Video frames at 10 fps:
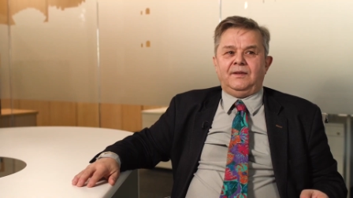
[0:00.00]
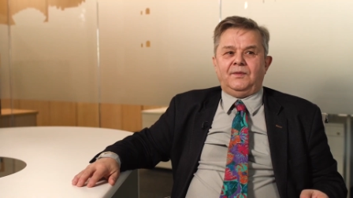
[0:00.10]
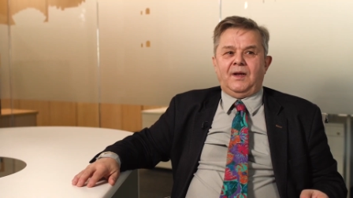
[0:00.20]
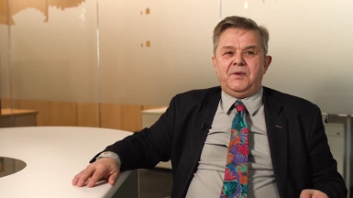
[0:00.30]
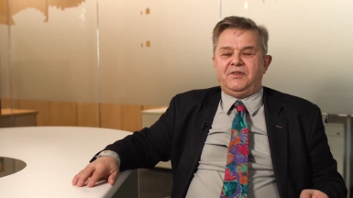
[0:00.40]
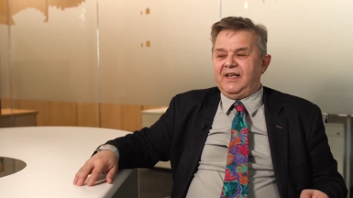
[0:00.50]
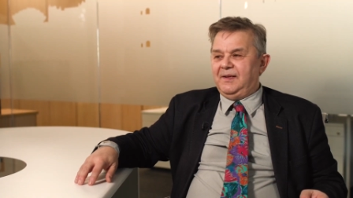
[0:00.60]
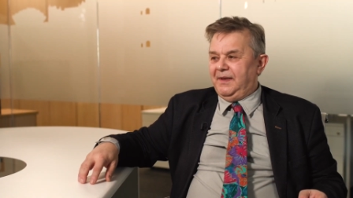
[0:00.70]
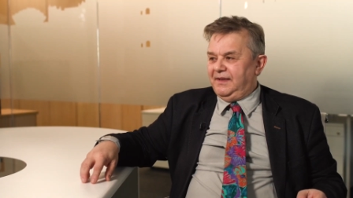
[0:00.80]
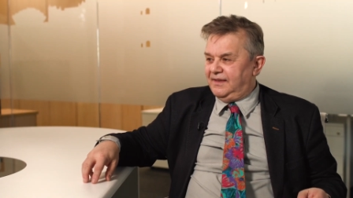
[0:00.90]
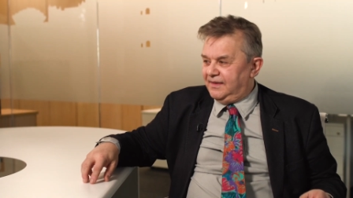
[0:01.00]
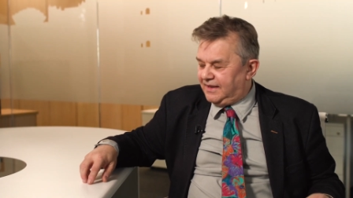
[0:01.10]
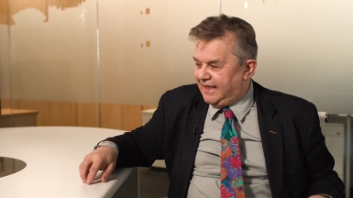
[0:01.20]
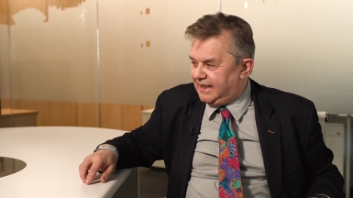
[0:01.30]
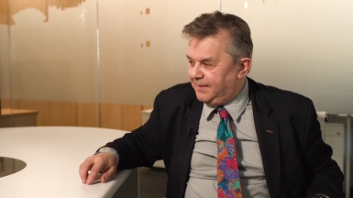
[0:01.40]
I would recommend
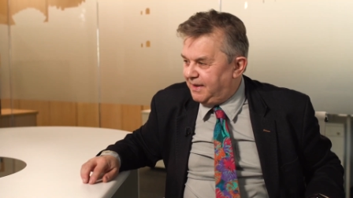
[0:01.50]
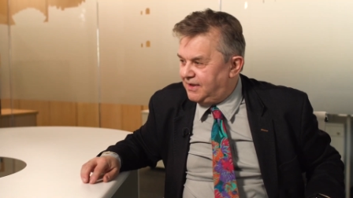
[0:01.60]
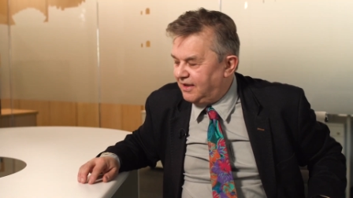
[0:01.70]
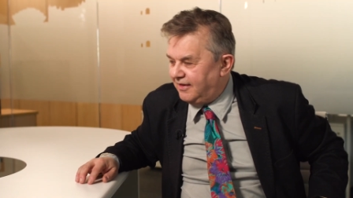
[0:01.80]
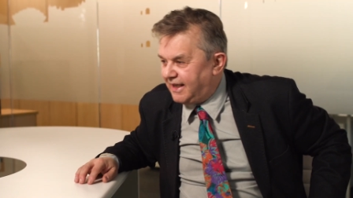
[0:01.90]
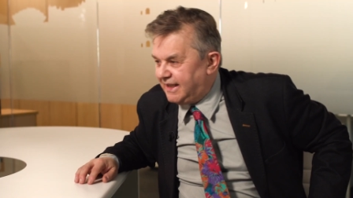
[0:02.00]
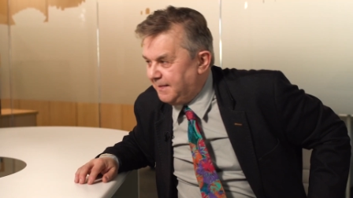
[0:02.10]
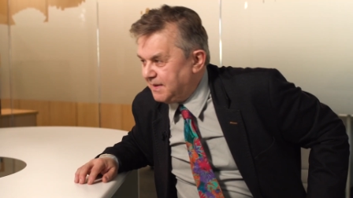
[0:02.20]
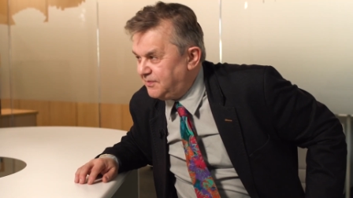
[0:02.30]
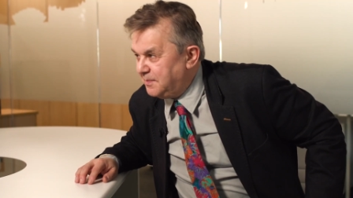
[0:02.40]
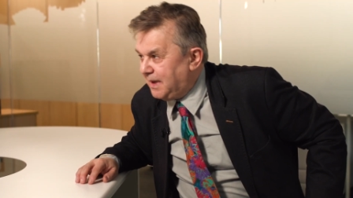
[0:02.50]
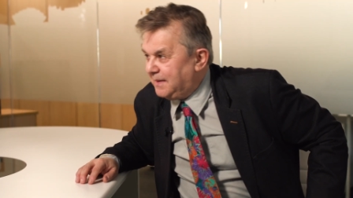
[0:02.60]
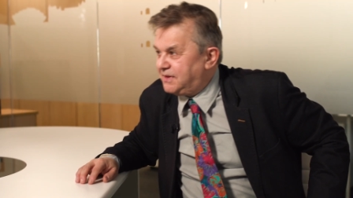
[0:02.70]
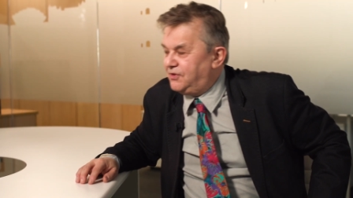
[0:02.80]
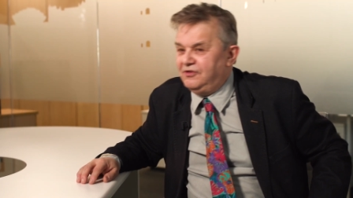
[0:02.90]
KTP to other academics for
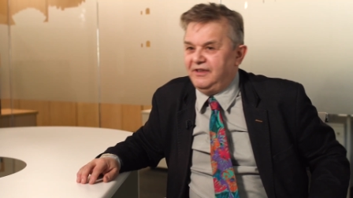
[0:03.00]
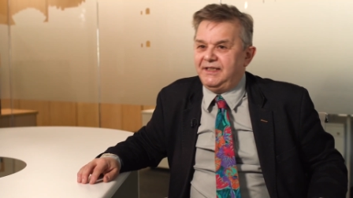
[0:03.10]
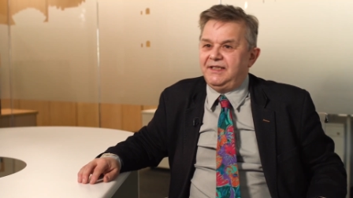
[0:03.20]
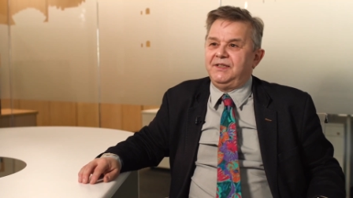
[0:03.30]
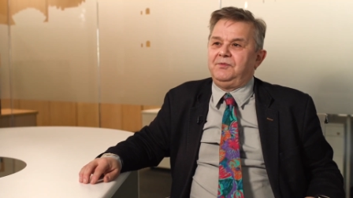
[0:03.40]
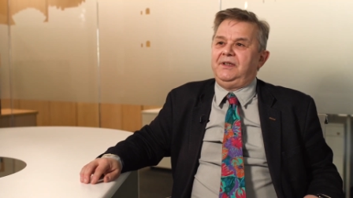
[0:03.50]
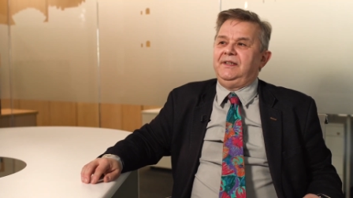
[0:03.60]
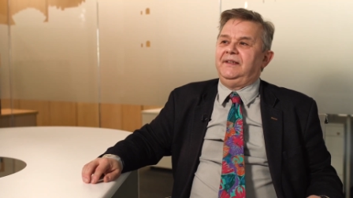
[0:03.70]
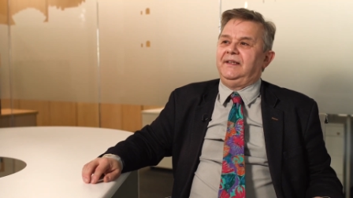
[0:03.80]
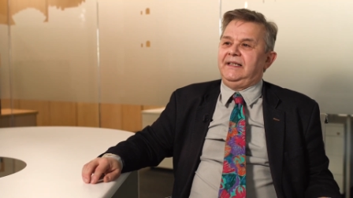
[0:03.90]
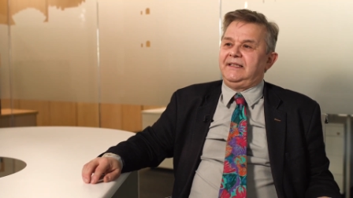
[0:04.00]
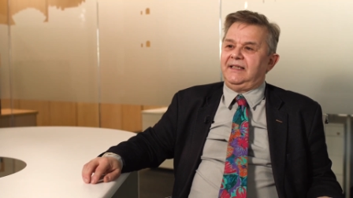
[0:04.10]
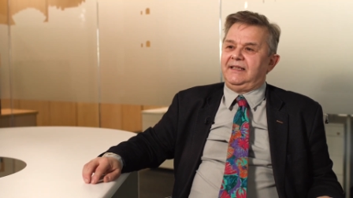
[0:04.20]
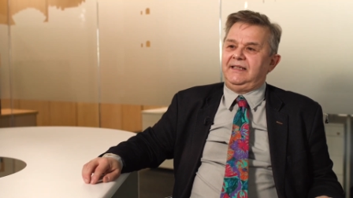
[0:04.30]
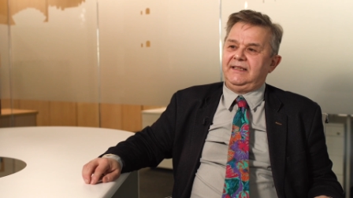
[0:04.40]
perhaps 2 reasons. One is
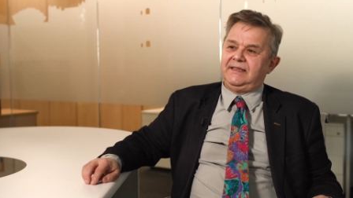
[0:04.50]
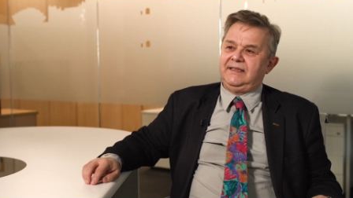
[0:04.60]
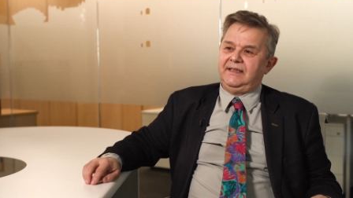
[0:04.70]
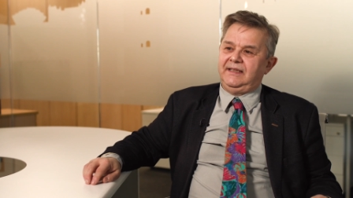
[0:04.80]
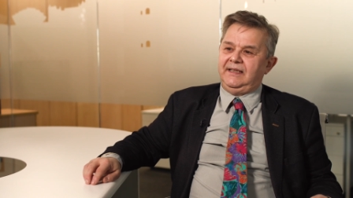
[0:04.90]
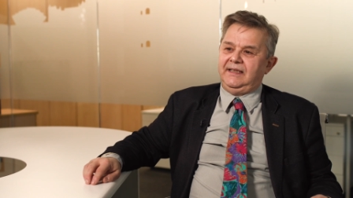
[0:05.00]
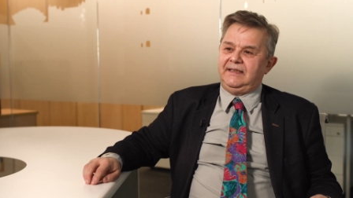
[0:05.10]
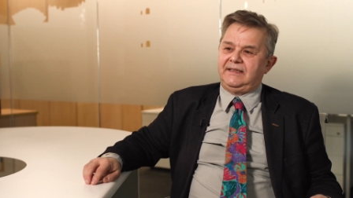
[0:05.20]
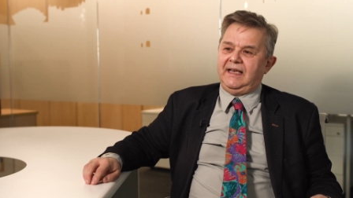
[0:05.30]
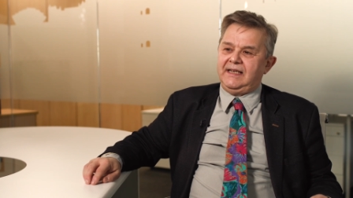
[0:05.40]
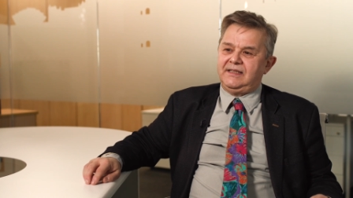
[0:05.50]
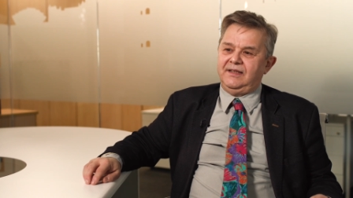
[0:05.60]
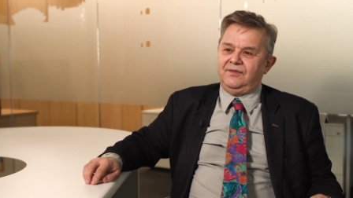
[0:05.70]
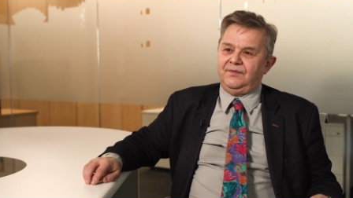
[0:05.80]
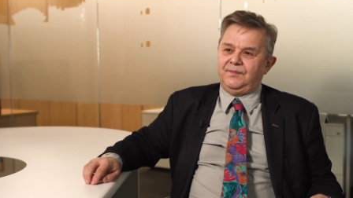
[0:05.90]
that it's
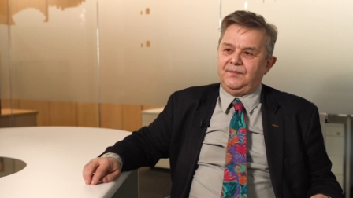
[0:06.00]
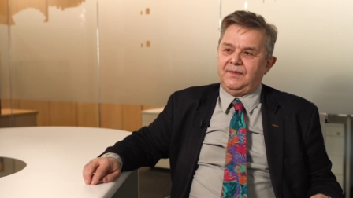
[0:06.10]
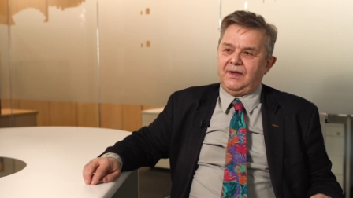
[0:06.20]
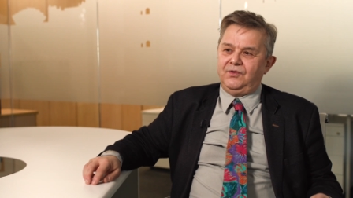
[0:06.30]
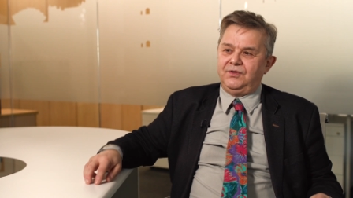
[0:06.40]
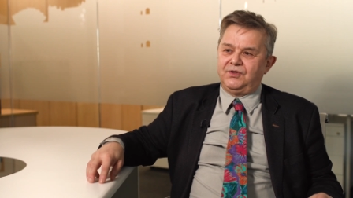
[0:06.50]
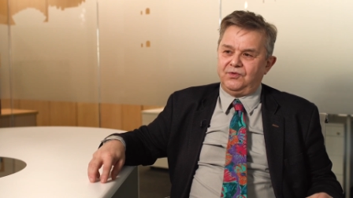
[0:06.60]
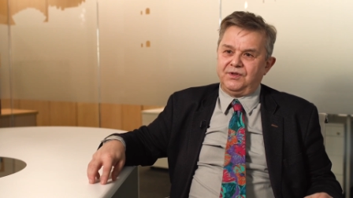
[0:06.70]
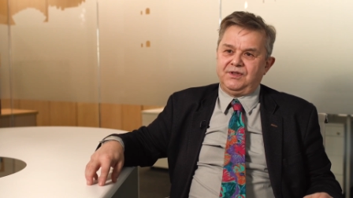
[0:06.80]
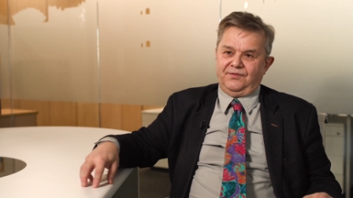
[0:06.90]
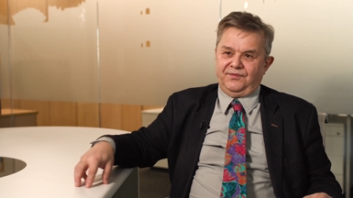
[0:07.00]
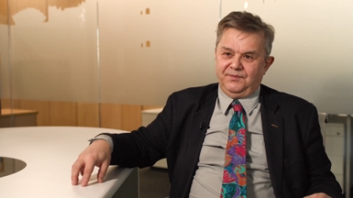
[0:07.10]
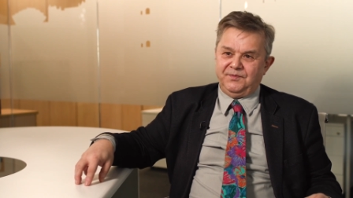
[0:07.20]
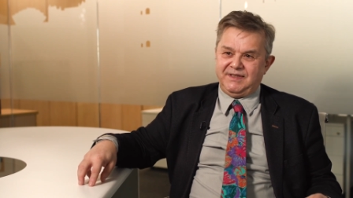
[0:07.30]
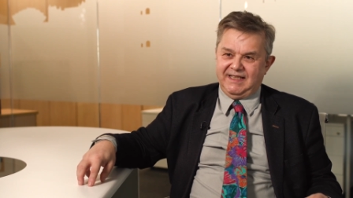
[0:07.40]
actually a good source of
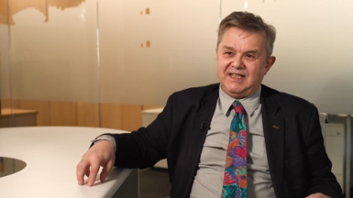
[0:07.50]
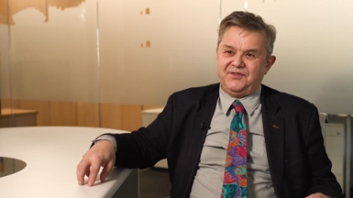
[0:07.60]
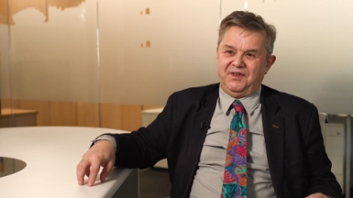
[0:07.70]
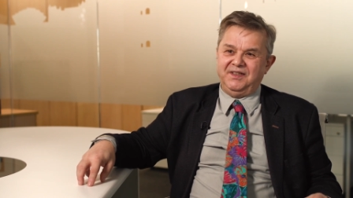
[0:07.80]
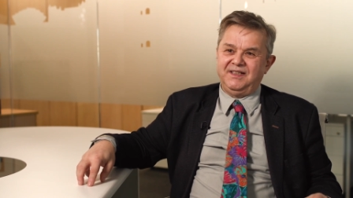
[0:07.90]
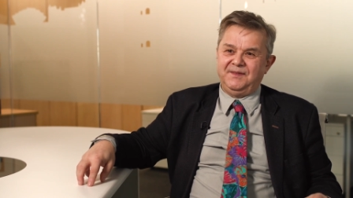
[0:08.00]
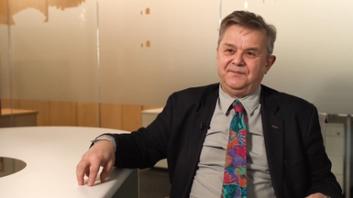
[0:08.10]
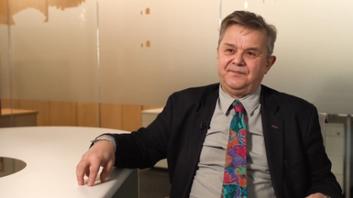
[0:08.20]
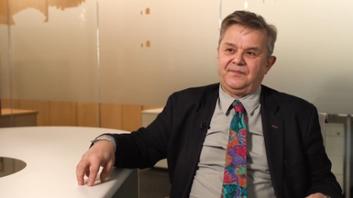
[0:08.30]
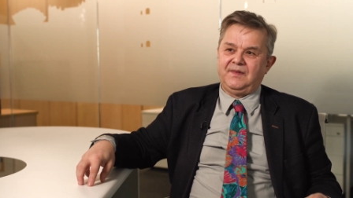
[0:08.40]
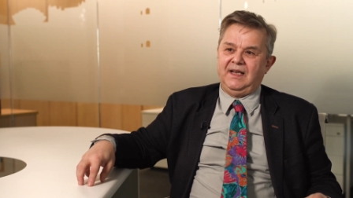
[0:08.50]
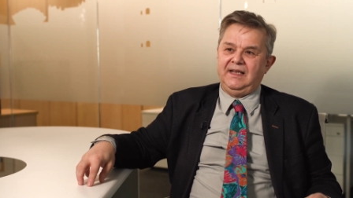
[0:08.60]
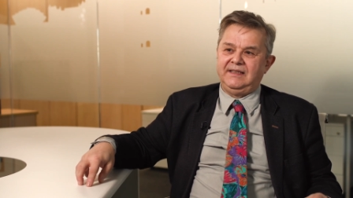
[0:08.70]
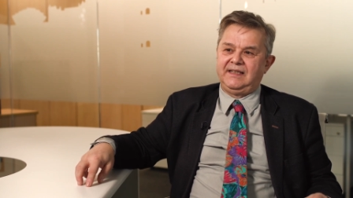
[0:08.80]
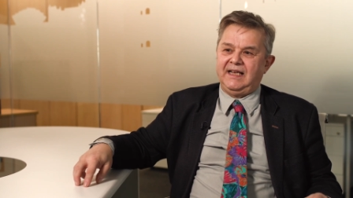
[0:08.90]
research funding
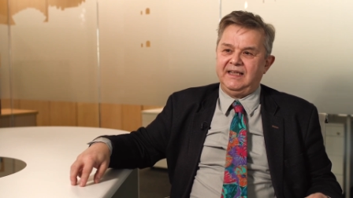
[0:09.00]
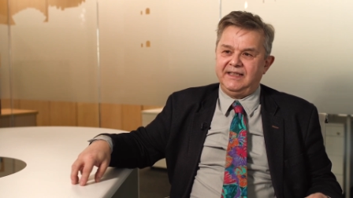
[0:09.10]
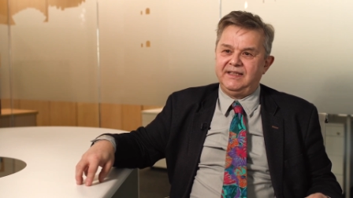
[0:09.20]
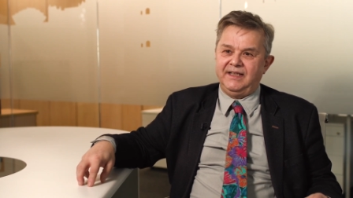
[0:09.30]
and can lead to